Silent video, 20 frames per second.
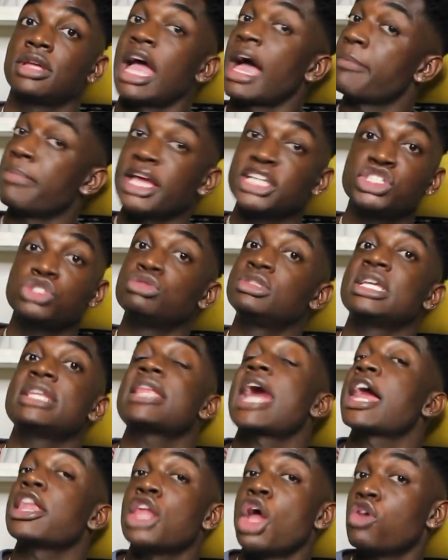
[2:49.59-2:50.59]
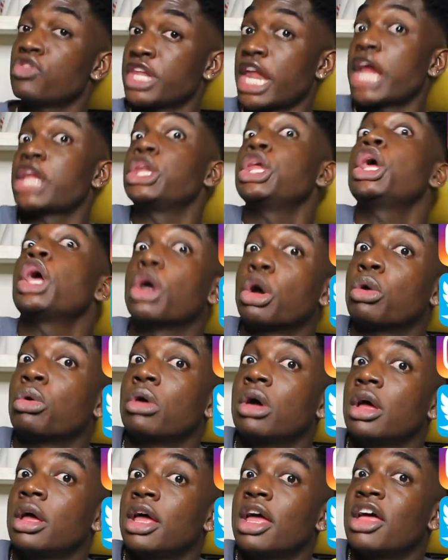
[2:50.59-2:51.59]
I bet you did not know that I
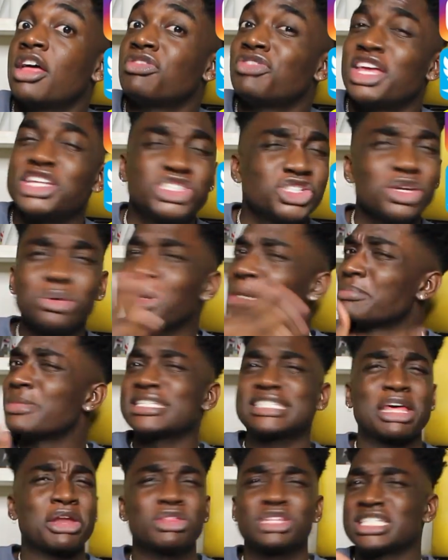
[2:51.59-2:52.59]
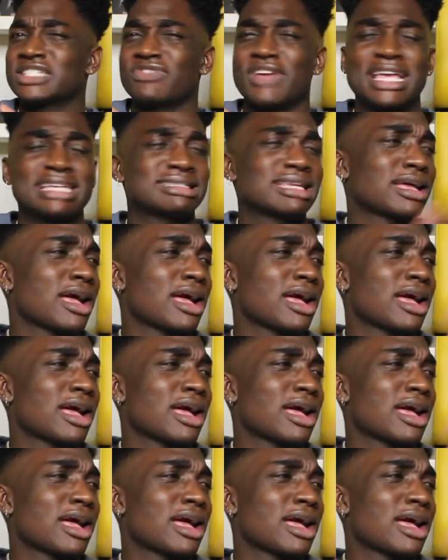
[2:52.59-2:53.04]
knew, that you don't wanna miss out on this face.